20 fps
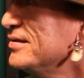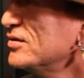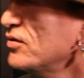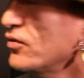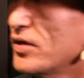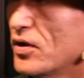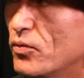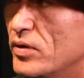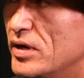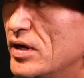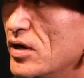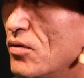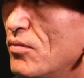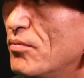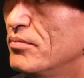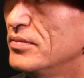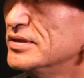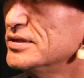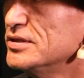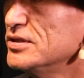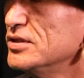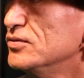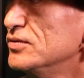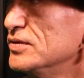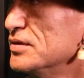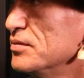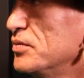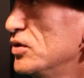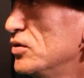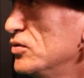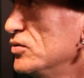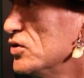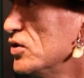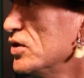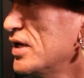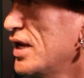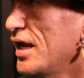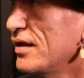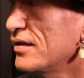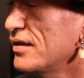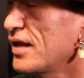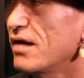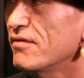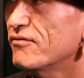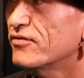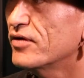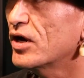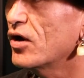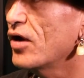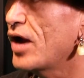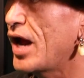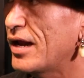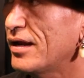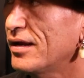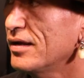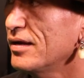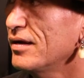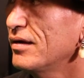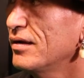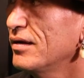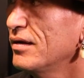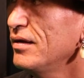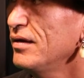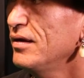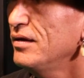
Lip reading: so that we don't misuse, abuse, or take that for granted.